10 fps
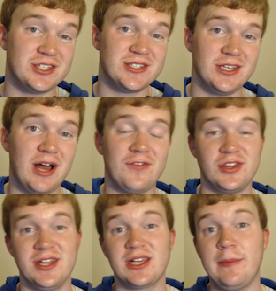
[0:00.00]
Seed off on
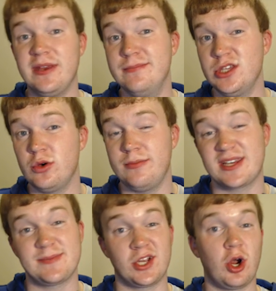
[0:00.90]
the incoming Mew, it
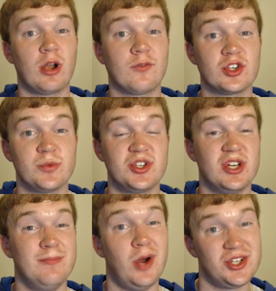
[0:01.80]
makes my Gardevoir switch
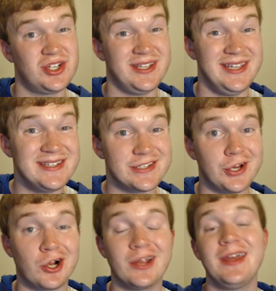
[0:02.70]
in much
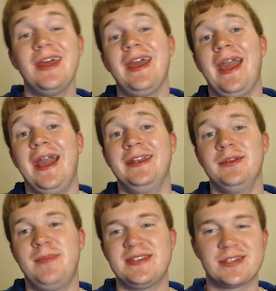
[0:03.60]
easier, and
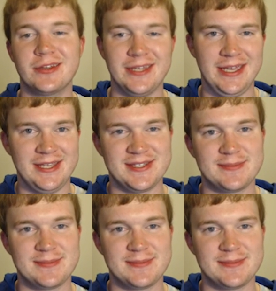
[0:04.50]
it basically eases